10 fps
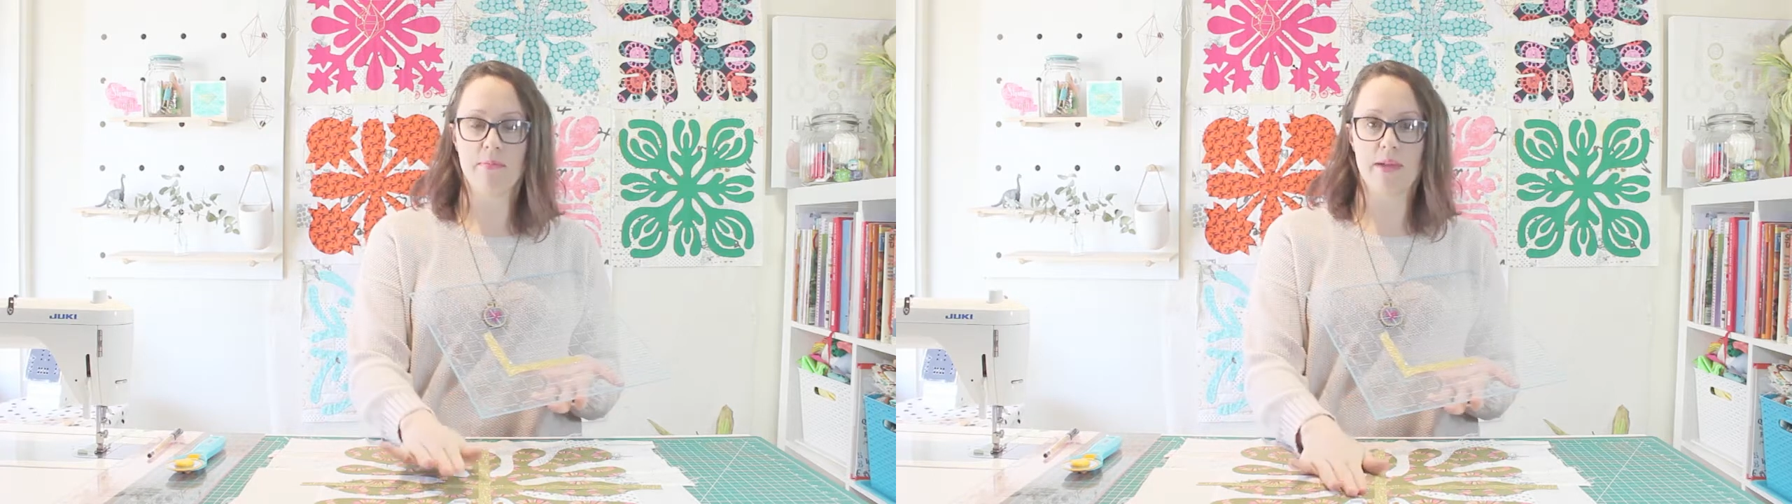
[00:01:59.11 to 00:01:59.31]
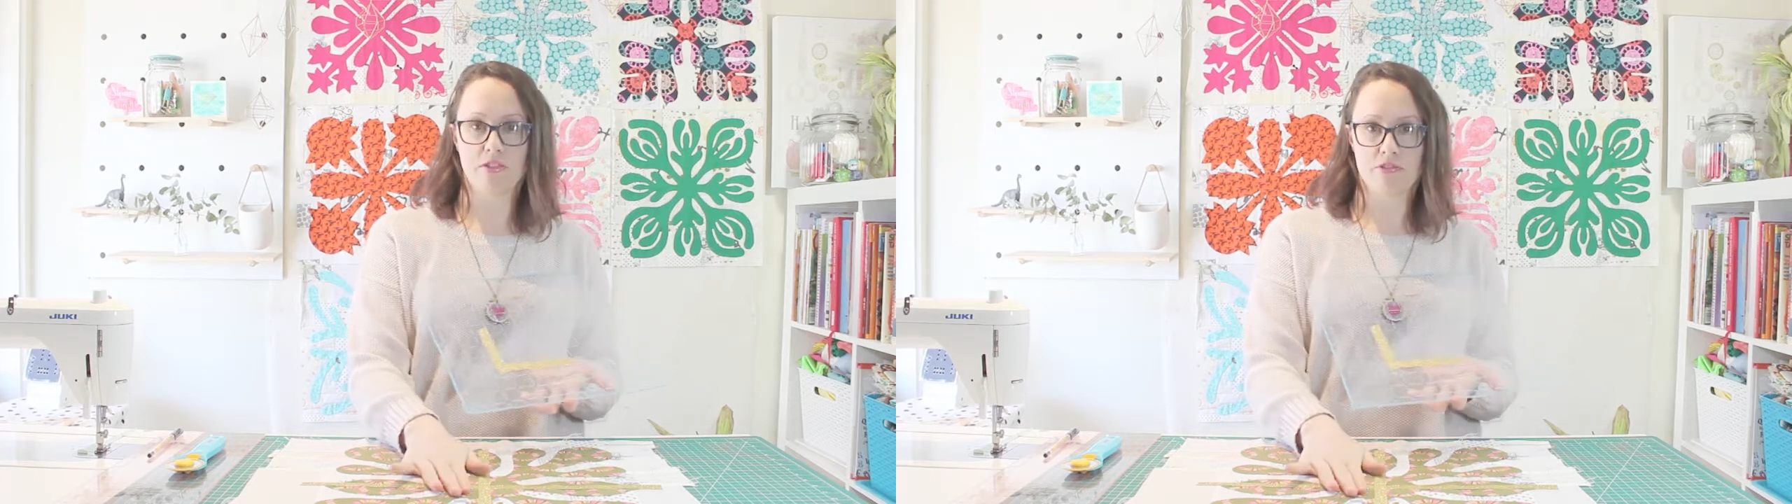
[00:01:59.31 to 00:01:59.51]

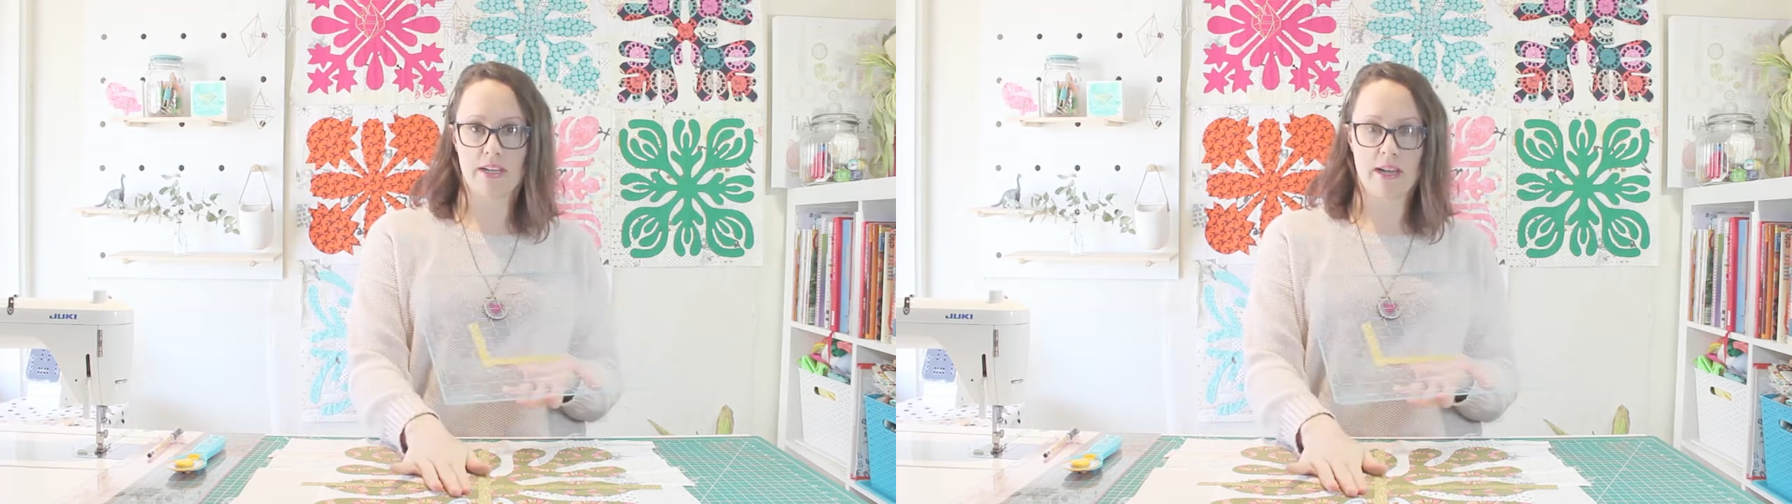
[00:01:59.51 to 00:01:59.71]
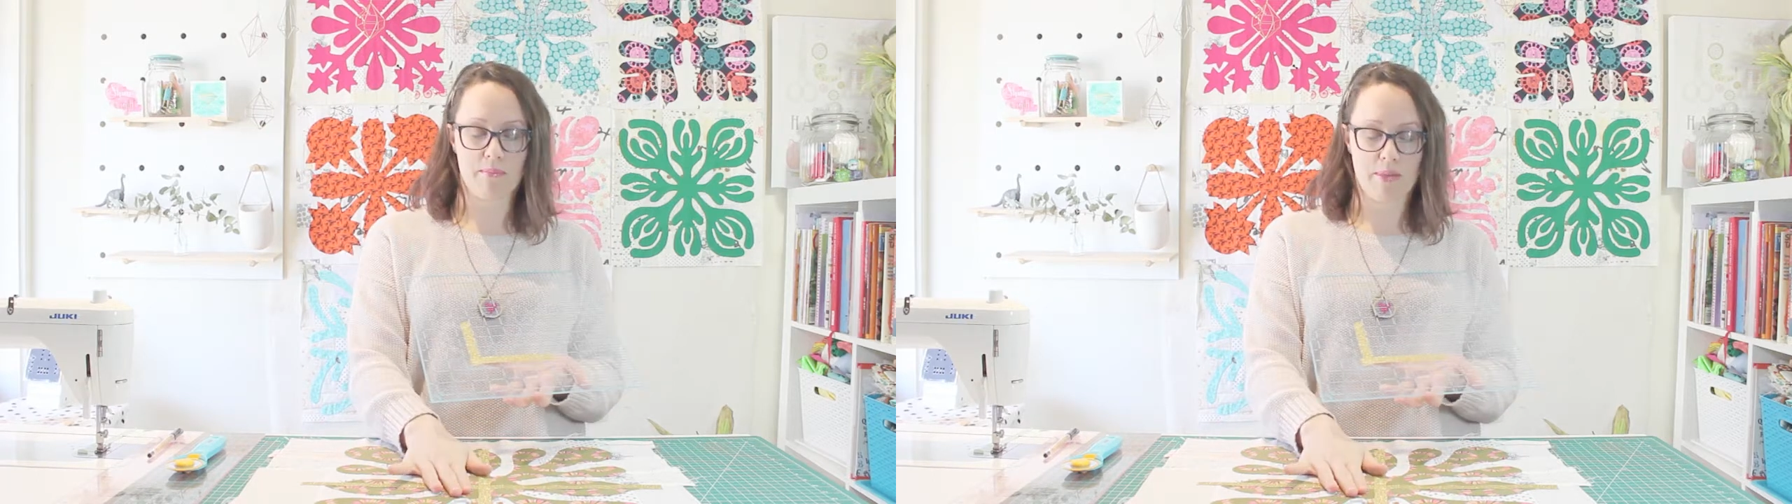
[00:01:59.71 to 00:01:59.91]

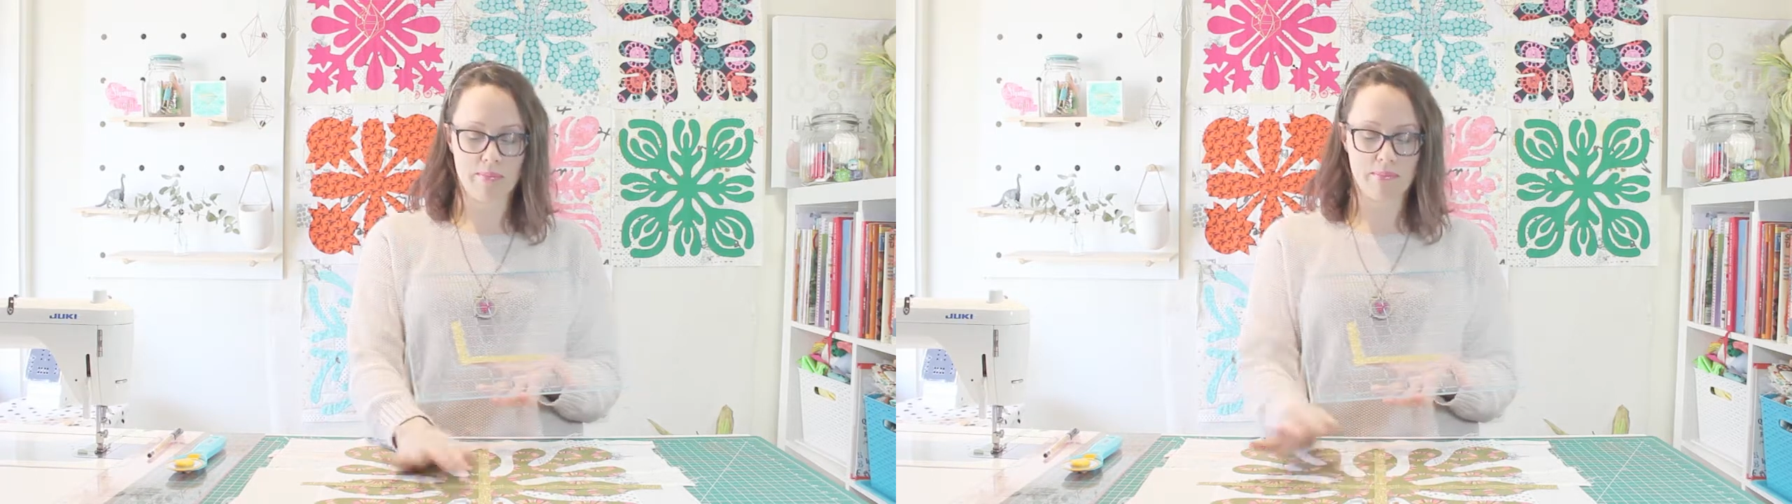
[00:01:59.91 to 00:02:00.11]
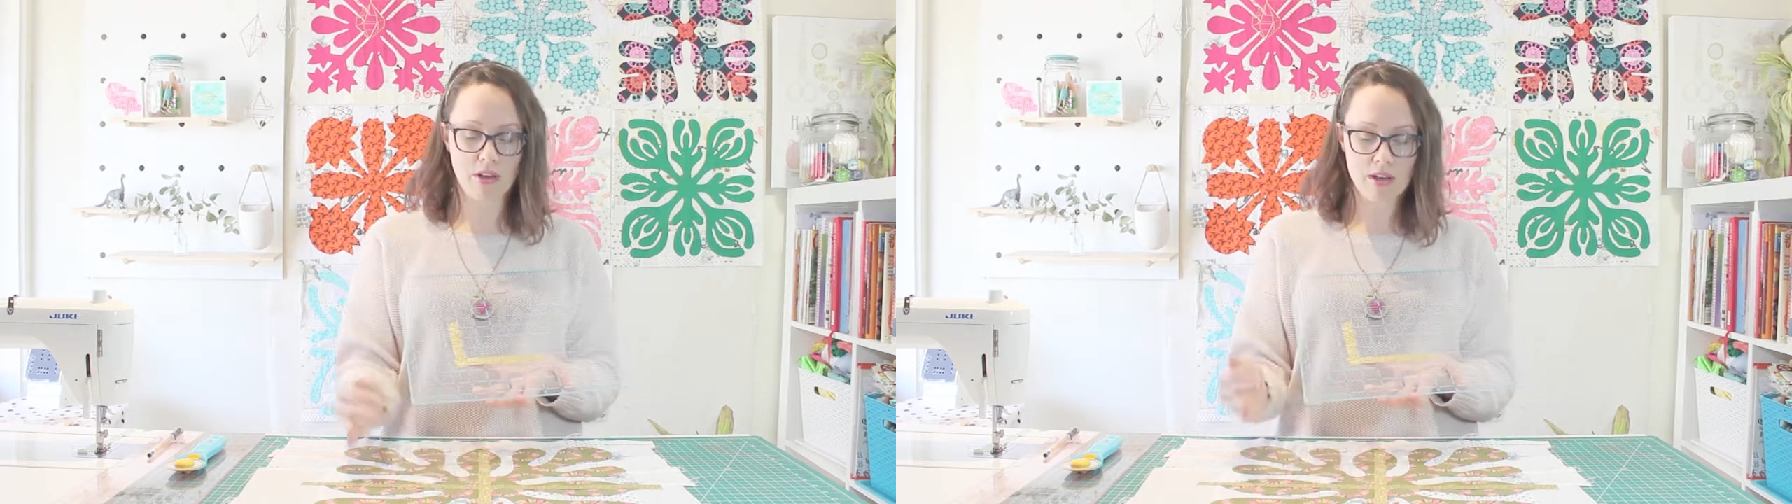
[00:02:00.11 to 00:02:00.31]
measuring up my
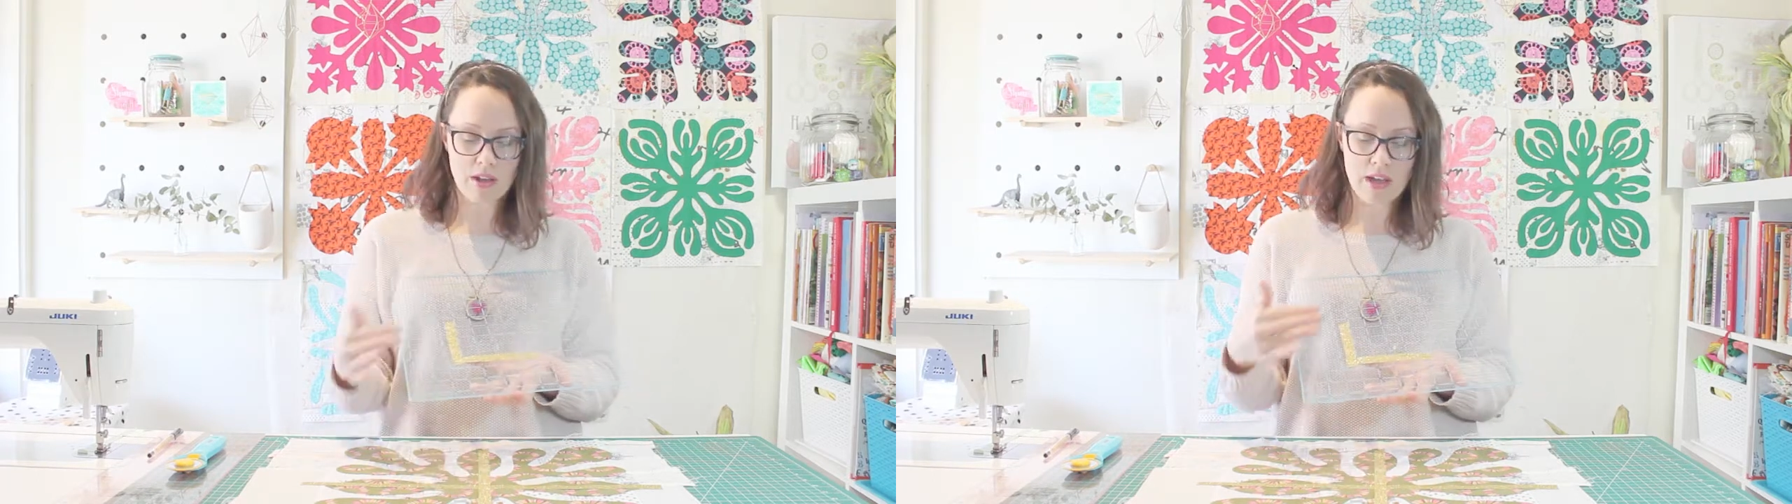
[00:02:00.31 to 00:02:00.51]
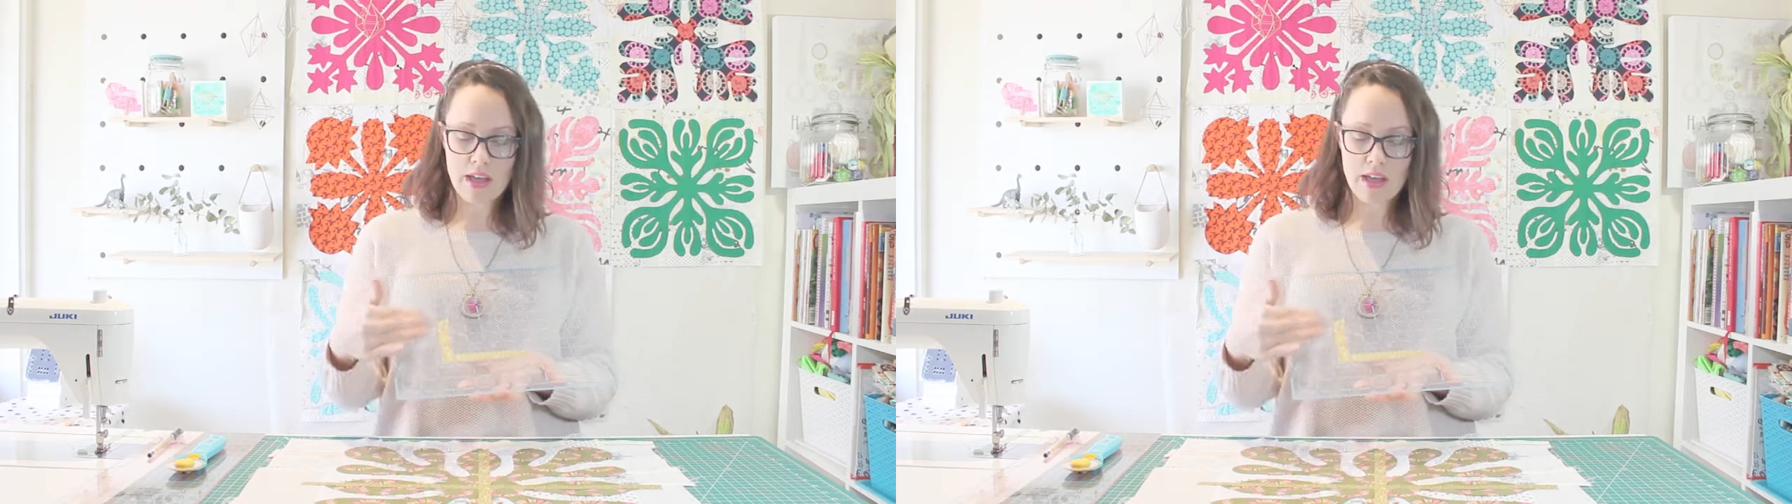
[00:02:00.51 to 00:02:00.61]
block,